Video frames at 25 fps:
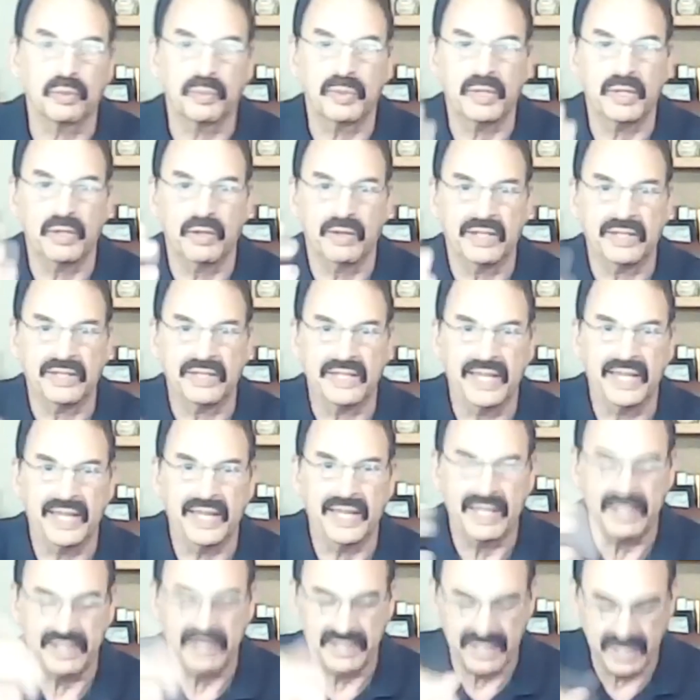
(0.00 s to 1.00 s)
so you can see
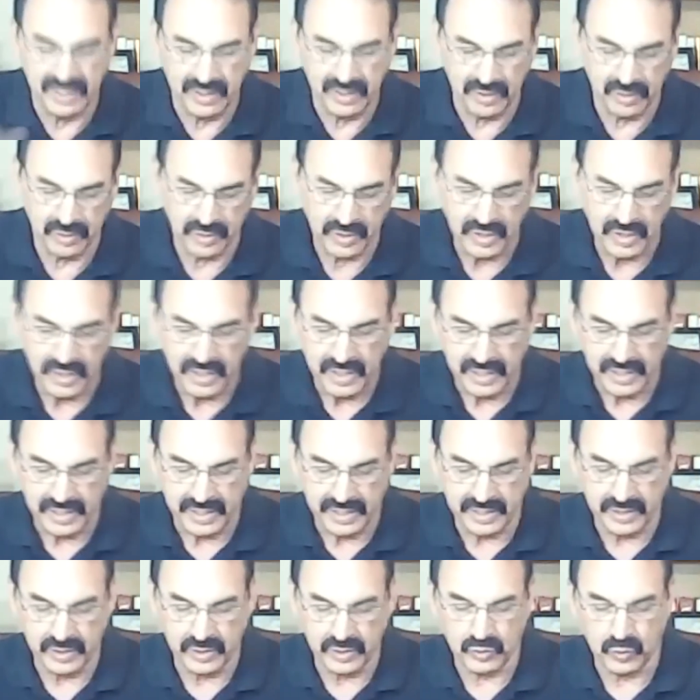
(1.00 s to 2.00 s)
what the
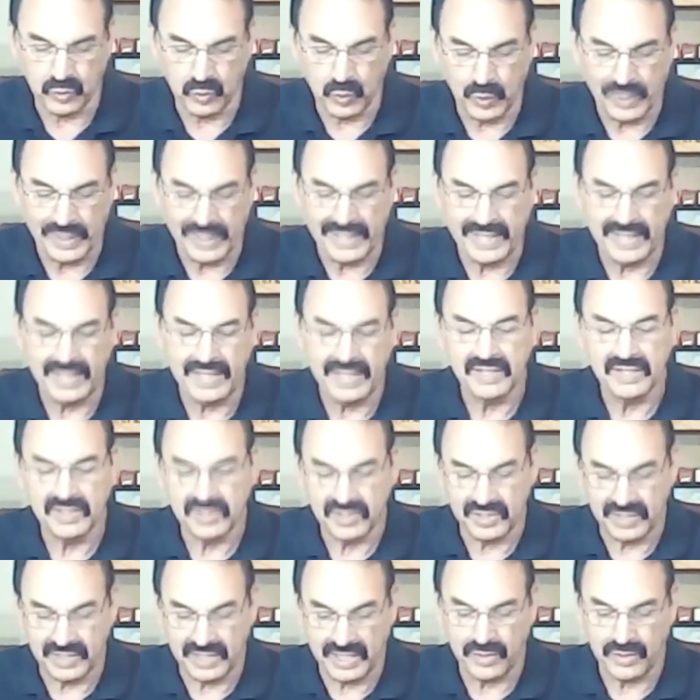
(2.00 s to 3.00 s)
connection between all
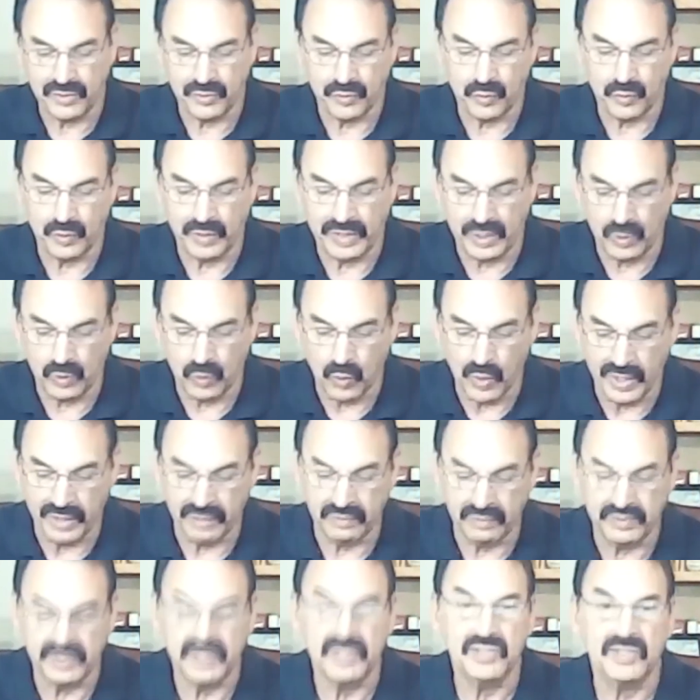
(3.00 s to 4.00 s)
these modalities
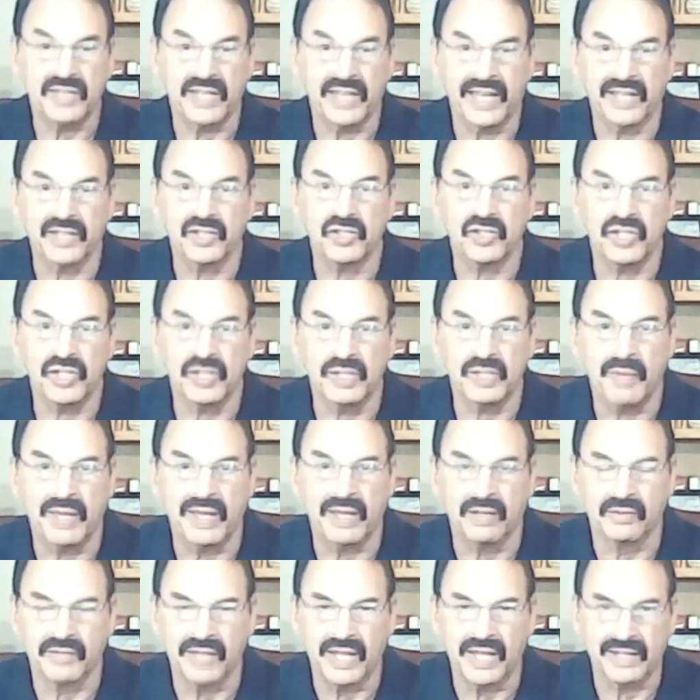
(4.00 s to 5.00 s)
are and the goal
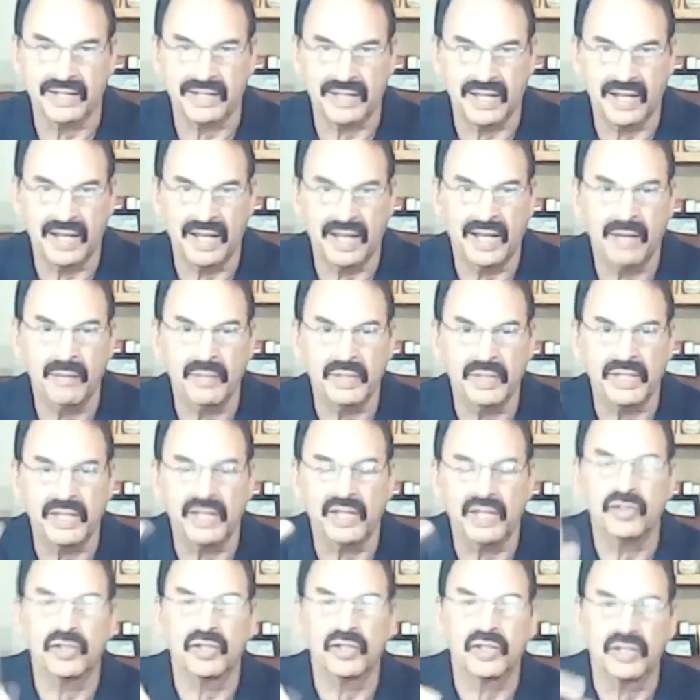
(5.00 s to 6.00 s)
of giving you
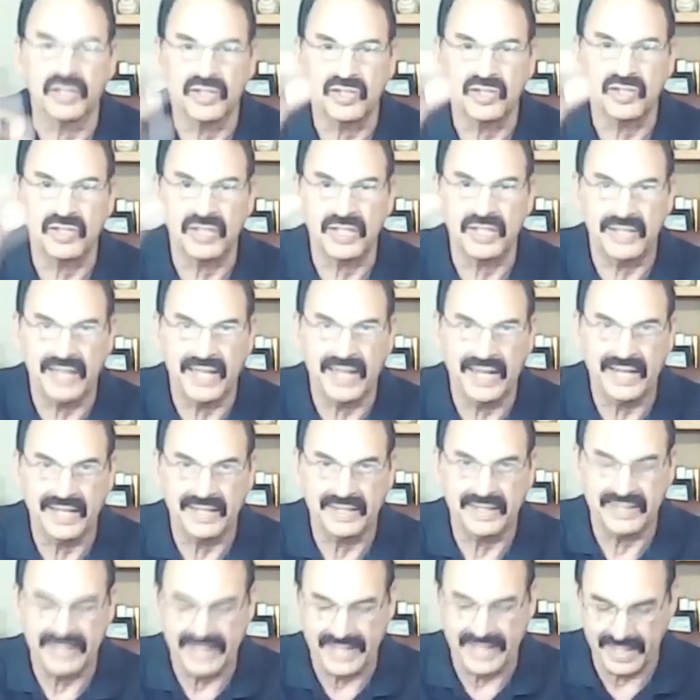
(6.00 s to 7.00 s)
control over
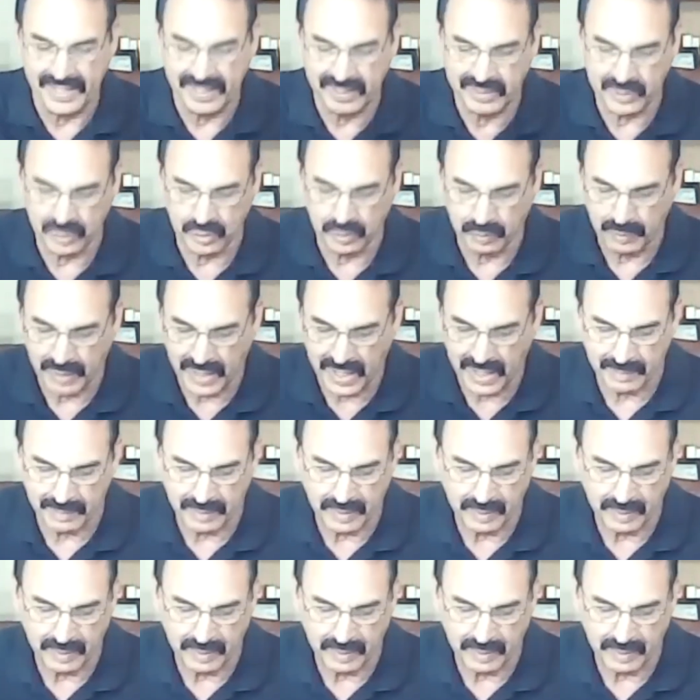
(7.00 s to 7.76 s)
your own wellness.